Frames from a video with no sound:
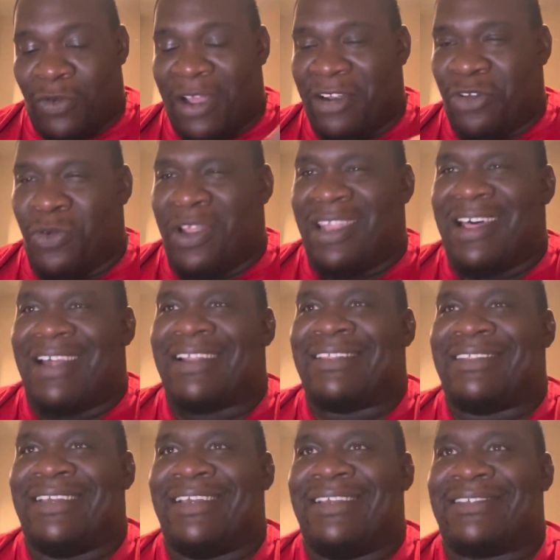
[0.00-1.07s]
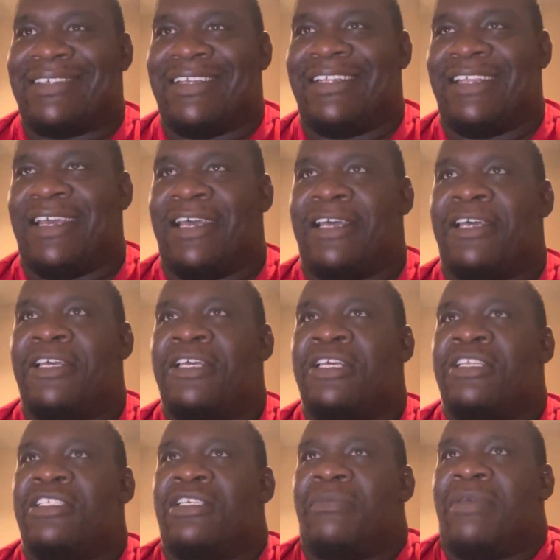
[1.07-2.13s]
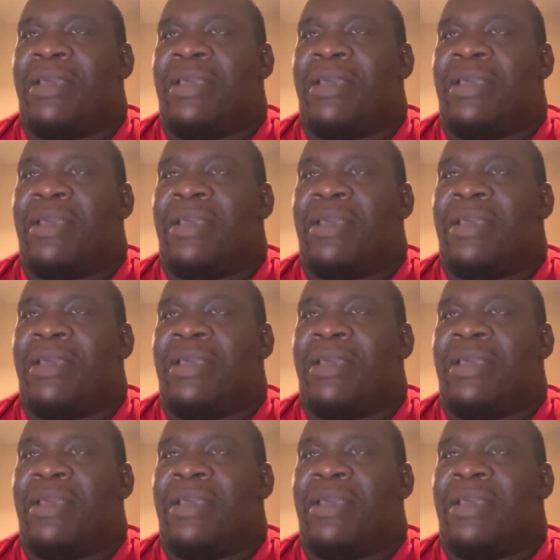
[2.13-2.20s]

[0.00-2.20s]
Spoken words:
We have to do a lot of things in that to